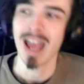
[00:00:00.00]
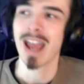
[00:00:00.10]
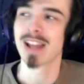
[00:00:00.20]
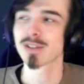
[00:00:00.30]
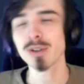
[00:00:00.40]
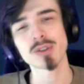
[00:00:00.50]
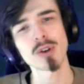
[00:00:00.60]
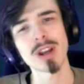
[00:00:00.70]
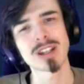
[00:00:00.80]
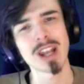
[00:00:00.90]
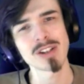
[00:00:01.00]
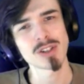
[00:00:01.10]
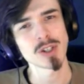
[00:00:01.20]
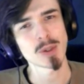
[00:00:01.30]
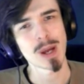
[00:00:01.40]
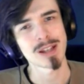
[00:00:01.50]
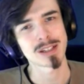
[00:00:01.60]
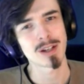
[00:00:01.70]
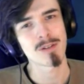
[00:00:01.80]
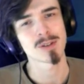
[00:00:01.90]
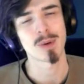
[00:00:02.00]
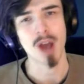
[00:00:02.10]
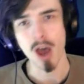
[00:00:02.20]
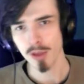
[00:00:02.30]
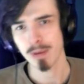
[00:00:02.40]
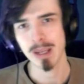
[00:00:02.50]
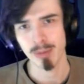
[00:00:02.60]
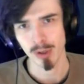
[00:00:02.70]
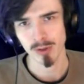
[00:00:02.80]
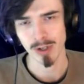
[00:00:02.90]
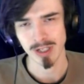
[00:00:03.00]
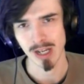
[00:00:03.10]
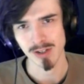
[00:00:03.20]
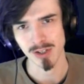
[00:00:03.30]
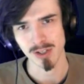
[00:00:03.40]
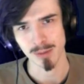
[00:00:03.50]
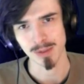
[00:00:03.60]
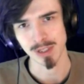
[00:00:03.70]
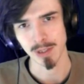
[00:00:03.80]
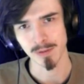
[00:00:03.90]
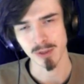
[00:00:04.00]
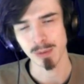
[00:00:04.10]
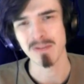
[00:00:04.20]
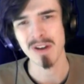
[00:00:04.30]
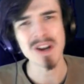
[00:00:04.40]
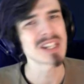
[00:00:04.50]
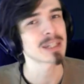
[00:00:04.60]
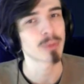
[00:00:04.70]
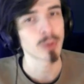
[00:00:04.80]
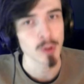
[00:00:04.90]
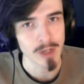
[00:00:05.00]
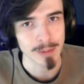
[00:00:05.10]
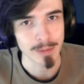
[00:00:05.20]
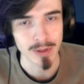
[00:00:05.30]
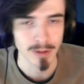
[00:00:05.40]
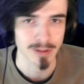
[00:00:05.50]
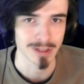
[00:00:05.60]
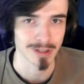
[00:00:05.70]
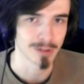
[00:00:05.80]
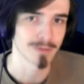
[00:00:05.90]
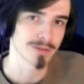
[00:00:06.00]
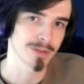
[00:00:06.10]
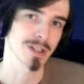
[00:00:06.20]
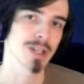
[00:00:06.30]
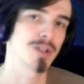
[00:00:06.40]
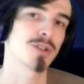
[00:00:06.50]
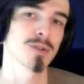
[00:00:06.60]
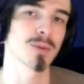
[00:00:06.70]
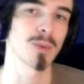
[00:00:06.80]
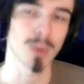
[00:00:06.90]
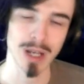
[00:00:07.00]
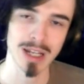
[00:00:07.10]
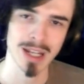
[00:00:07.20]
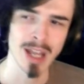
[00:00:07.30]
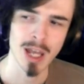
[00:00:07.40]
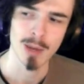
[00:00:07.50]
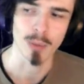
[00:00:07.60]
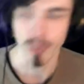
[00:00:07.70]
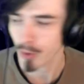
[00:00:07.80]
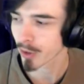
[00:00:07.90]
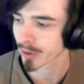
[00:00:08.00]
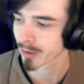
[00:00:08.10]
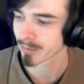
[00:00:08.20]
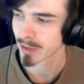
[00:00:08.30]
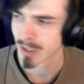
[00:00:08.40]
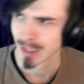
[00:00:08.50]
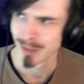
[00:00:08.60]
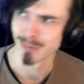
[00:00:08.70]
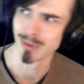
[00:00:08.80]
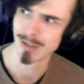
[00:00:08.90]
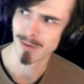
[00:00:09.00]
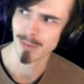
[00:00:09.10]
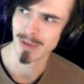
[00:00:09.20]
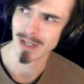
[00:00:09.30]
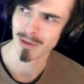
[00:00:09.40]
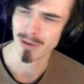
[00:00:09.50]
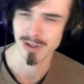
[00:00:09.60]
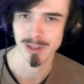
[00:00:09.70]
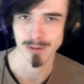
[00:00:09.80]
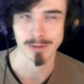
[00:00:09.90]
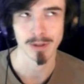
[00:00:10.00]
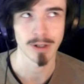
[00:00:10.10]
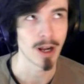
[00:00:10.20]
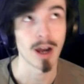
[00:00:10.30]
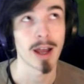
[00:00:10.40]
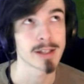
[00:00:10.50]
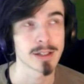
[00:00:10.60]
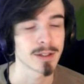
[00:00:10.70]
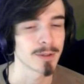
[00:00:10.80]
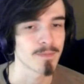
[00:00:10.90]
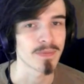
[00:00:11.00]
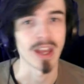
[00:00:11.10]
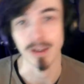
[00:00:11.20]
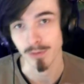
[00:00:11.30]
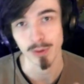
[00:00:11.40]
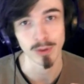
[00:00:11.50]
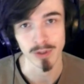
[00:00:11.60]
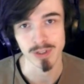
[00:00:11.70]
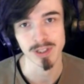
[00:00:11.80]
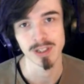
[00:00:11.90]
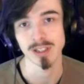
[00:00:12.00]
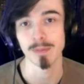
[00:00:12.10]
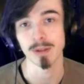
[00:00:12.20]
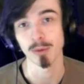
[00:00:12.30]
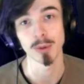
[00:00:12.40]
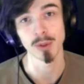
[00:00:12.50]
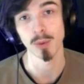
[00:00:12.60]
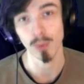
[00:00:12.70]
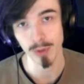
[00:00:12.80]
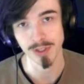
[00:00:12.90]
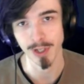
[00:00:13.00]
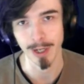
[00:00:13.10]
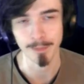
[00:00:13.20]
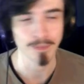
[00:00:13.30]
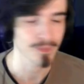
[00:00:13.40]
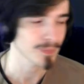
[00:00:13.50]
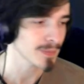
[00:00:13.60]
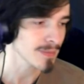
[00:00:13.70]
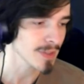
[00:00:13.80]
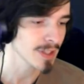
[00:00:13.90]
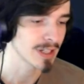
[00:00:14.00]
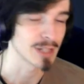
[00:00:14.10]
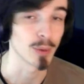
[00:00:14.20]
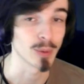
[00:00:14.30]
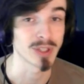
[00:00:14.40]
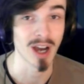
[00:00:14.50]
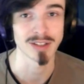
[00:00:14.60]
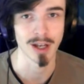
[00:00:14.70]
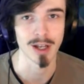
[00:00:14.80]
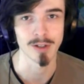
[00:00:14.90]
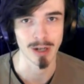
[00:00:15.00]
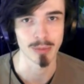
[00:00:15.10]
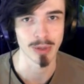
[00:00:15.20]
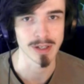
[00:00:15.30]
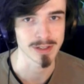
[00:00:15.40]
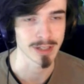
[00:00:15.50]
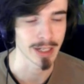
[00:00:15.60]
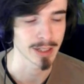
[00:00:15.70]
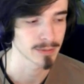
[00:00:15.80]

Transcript: is not drawing attention to ourselves when other people are drawing attention to themselves, to be very disapproving but not in a confrontational way. We'll look at them, we'll give them weird looks, we'll roll our eyes at them, and of course, something we'll do all the time is we'll tut under our breaths like